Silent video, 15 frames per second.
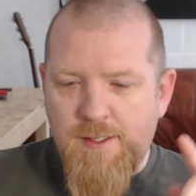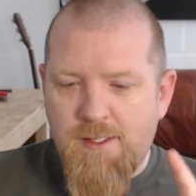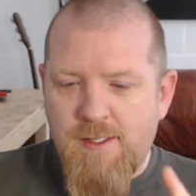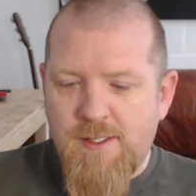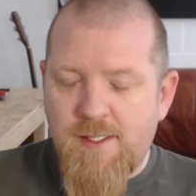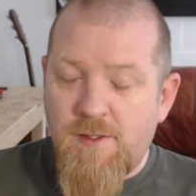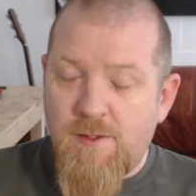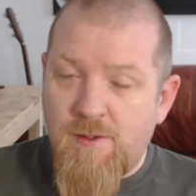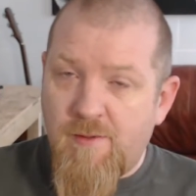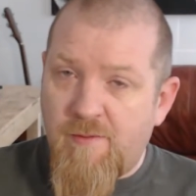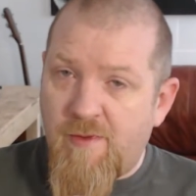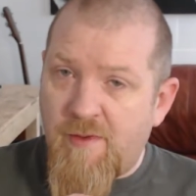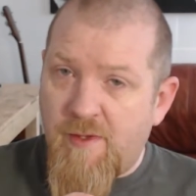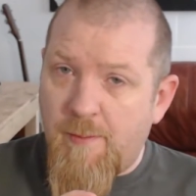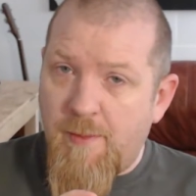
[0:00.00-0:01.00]

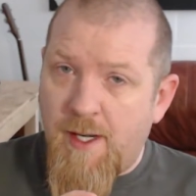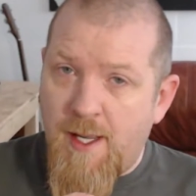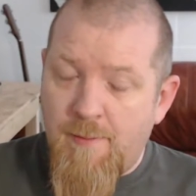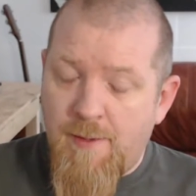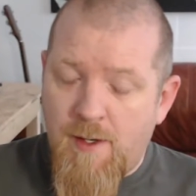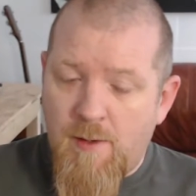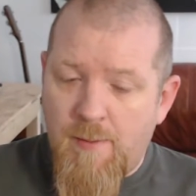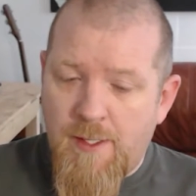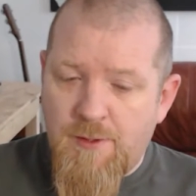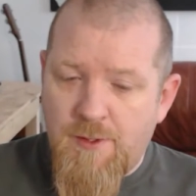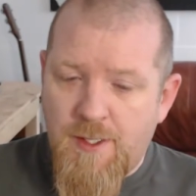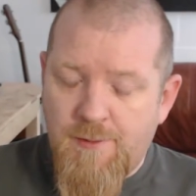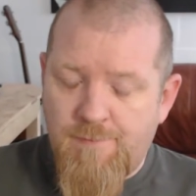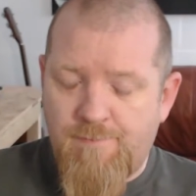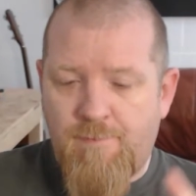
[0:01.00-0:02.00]
650 milliamp hour
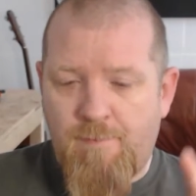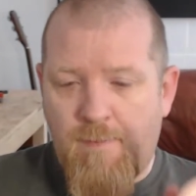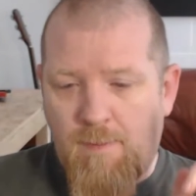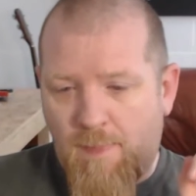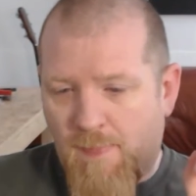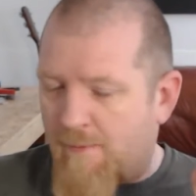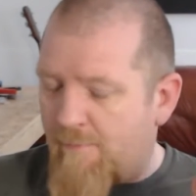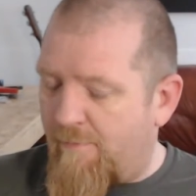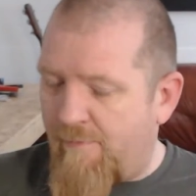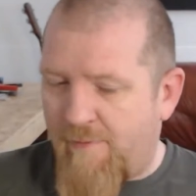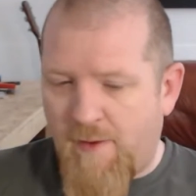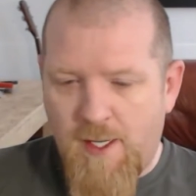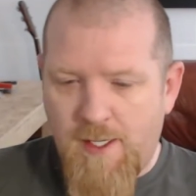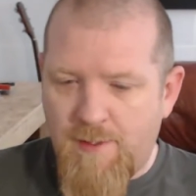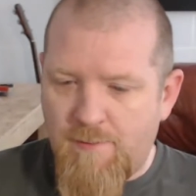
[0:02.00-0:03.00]
battery,
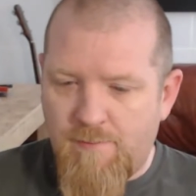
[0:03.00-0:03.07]
fine.